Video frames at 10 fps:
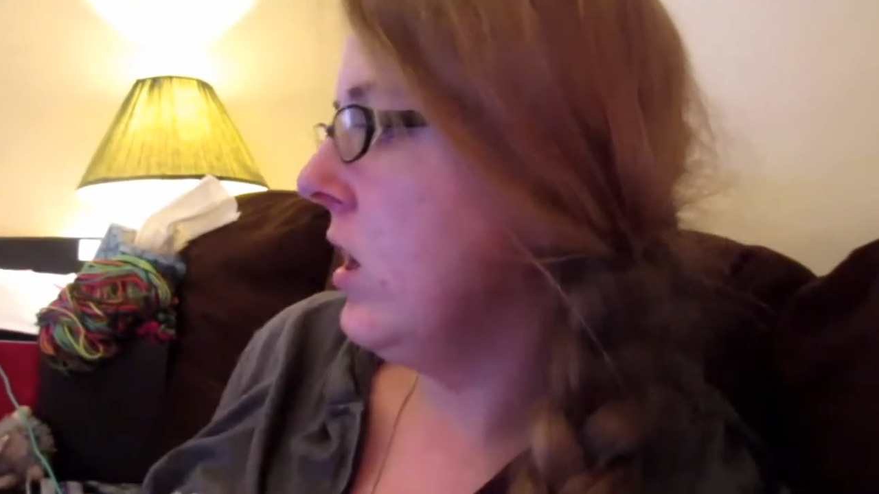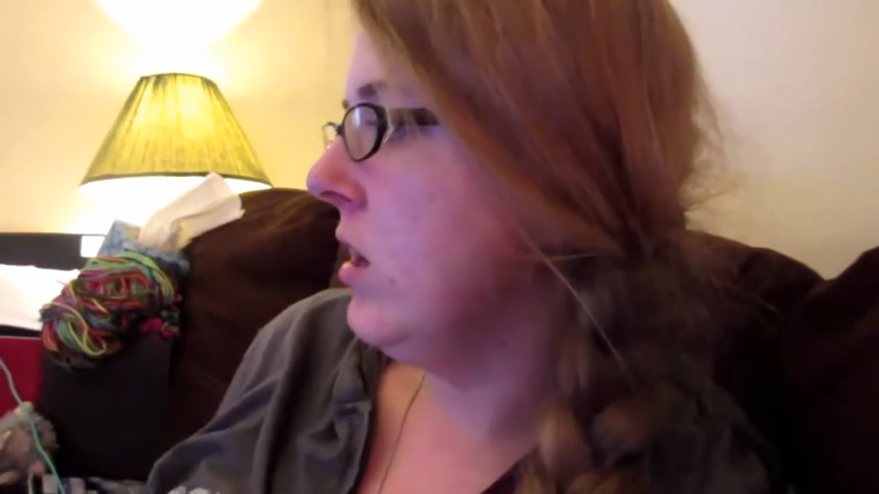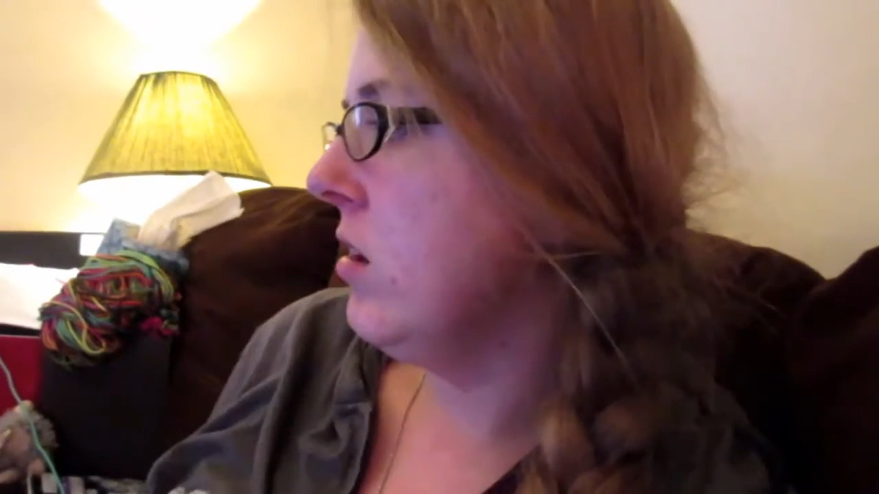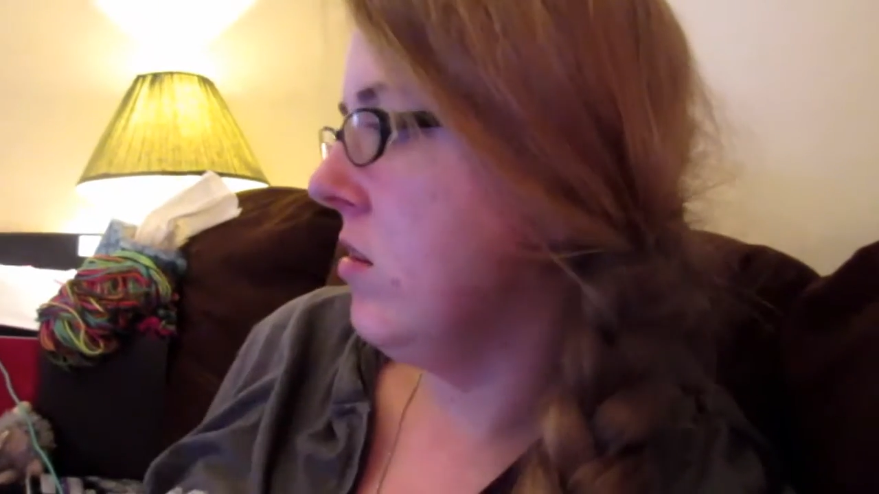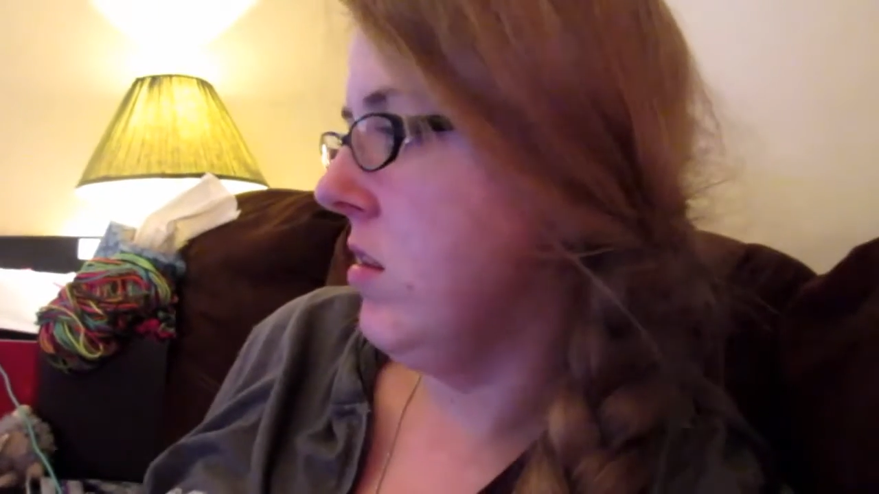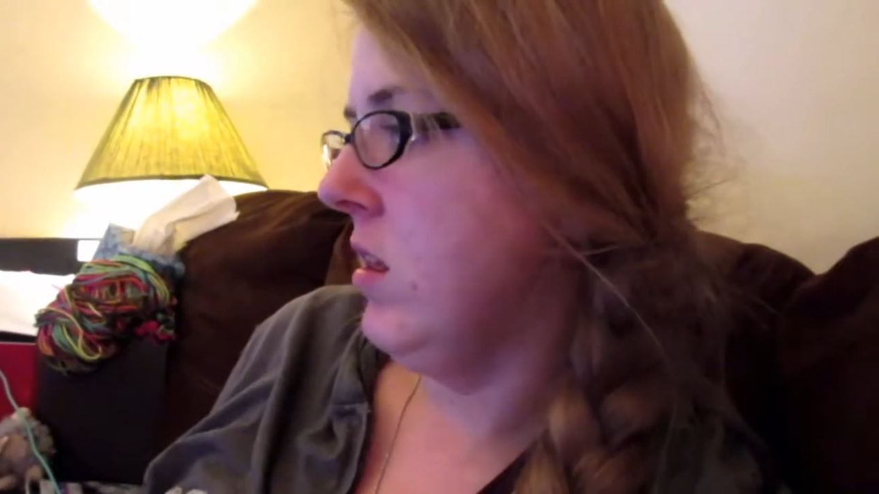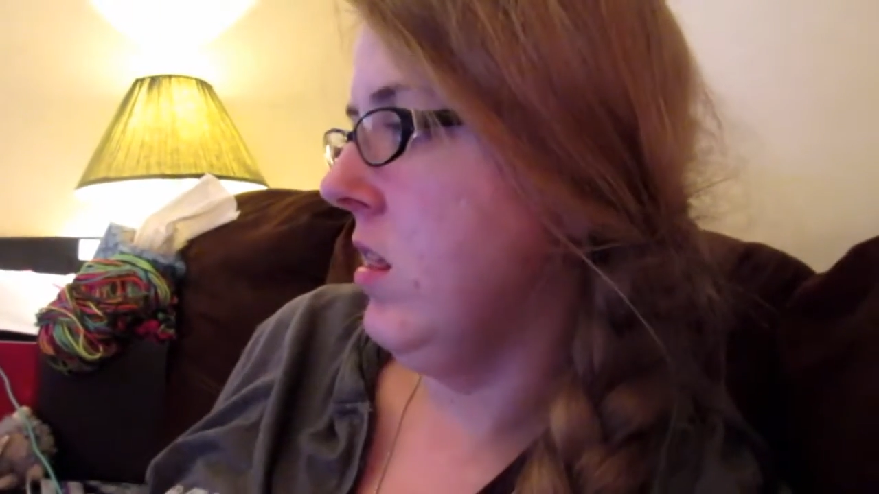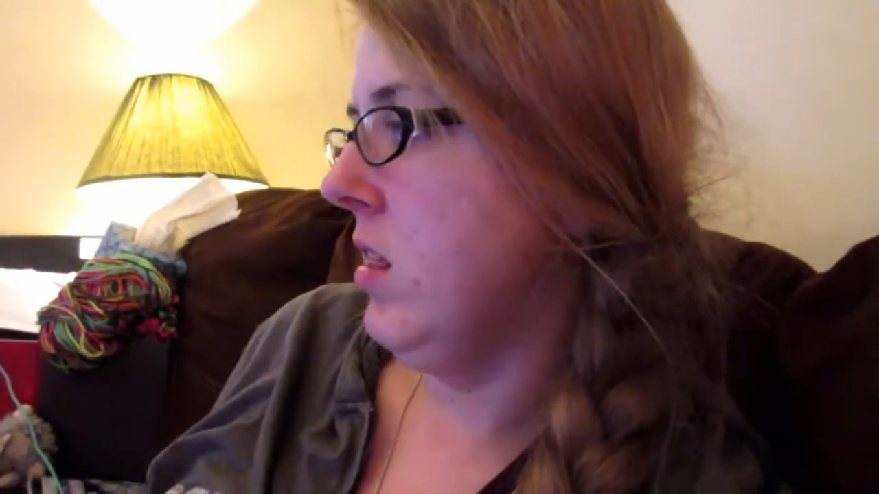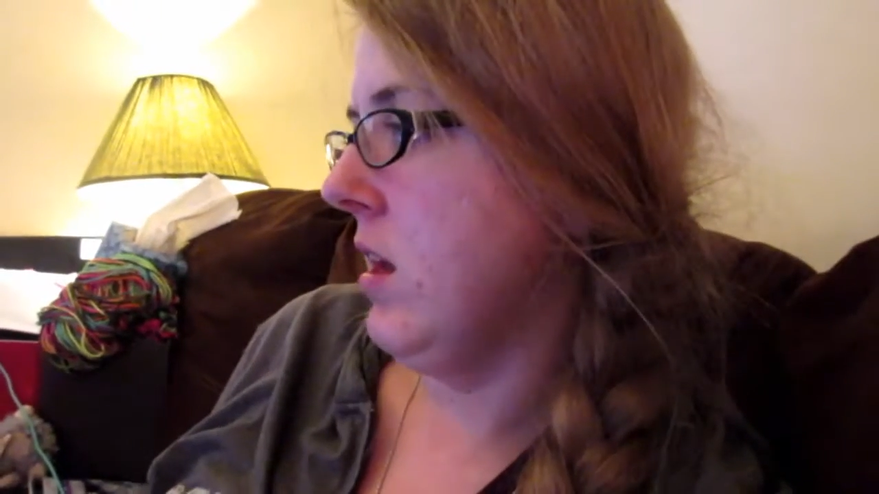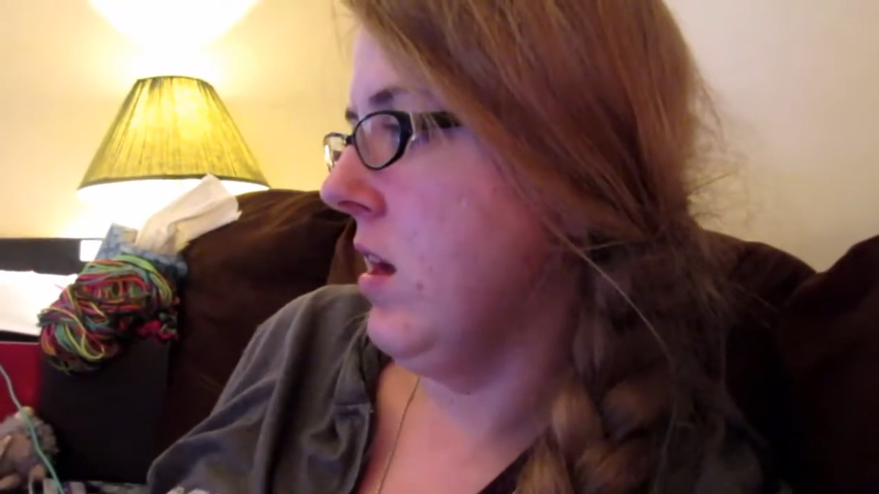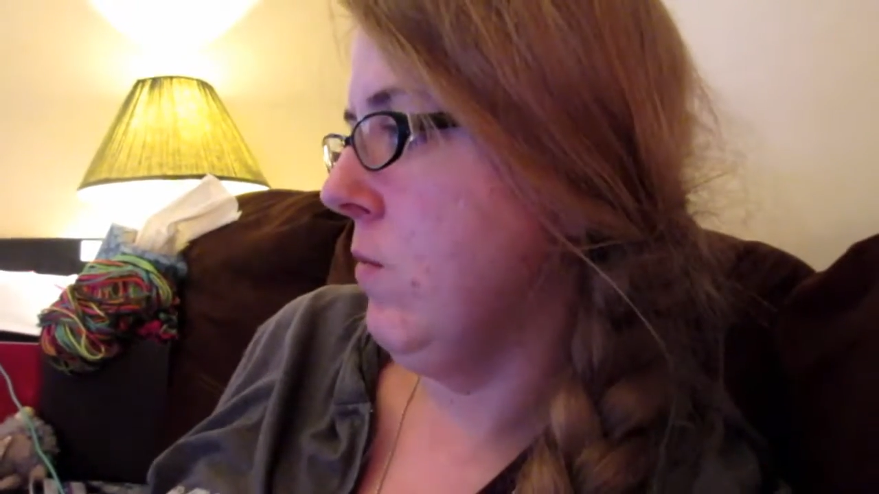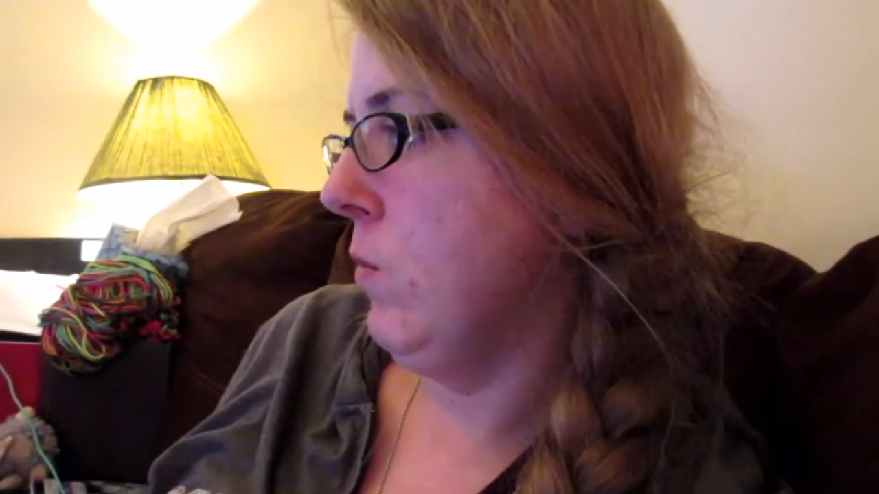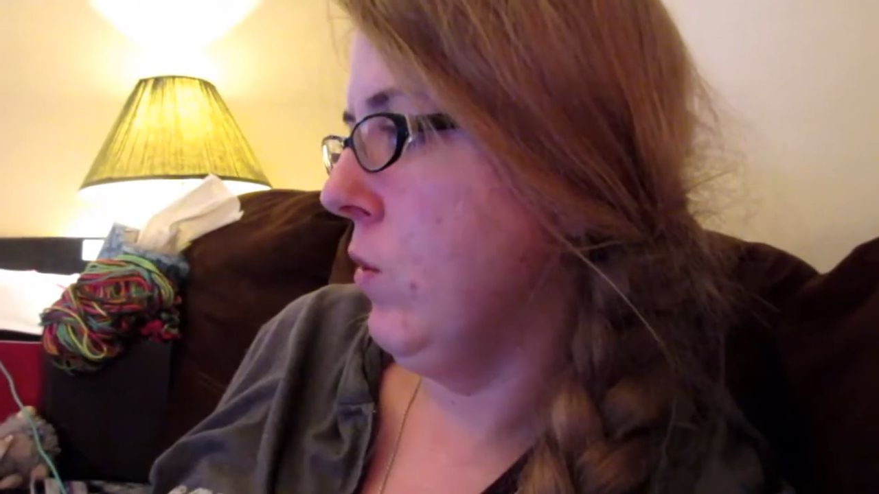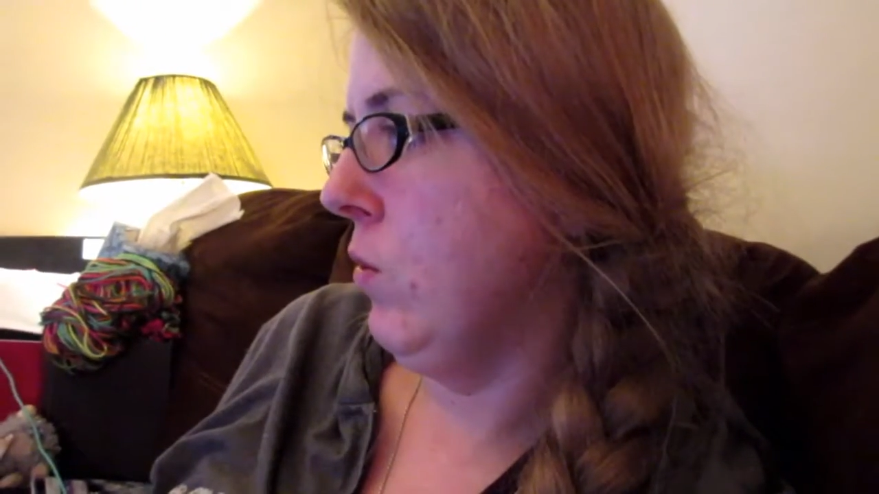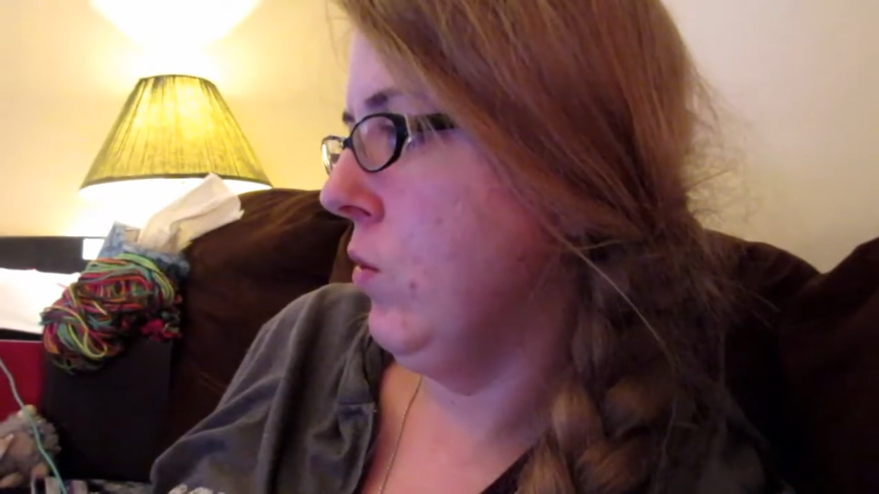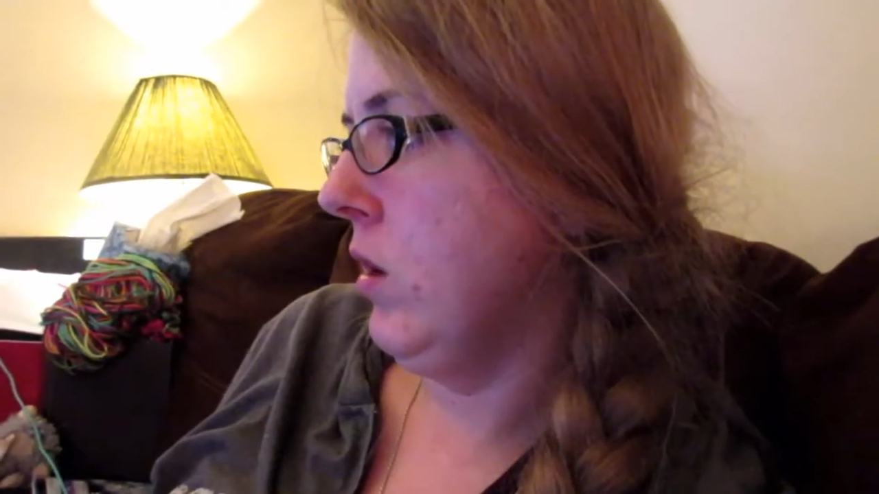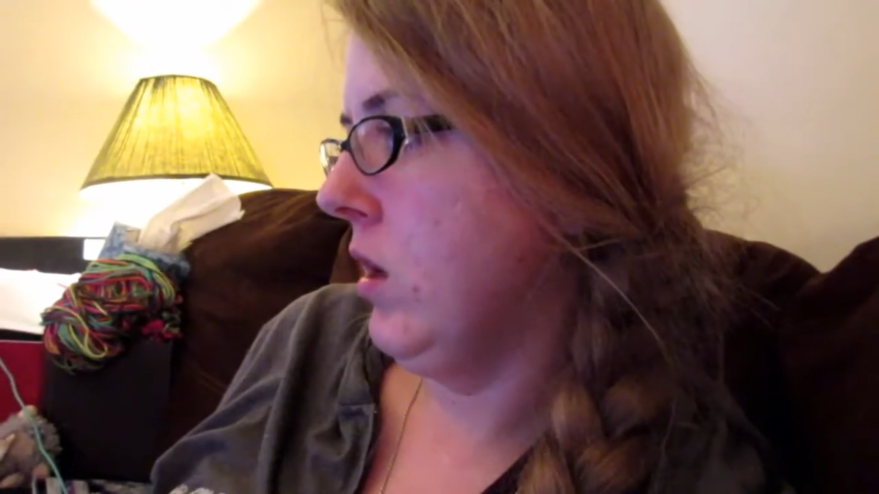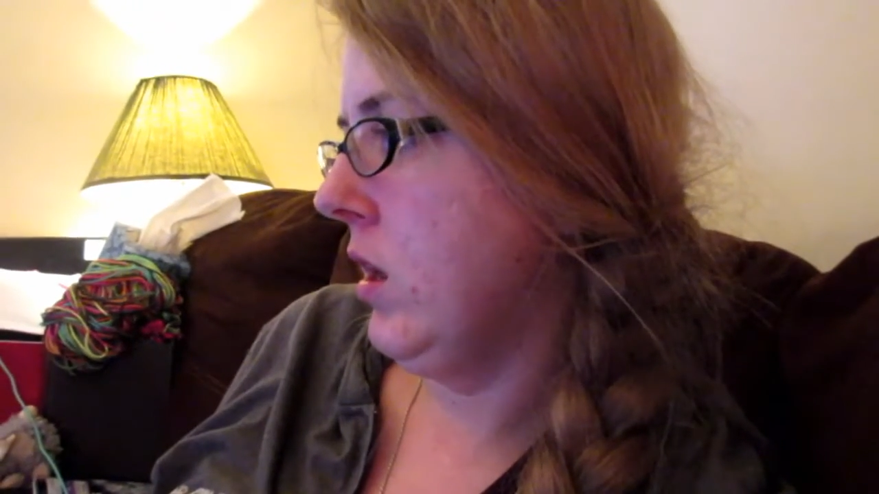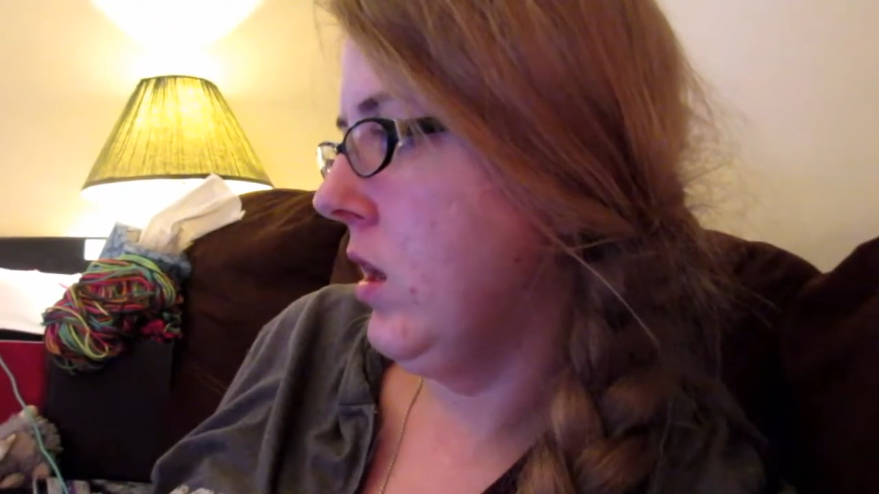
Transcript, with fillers: I need to see that real quick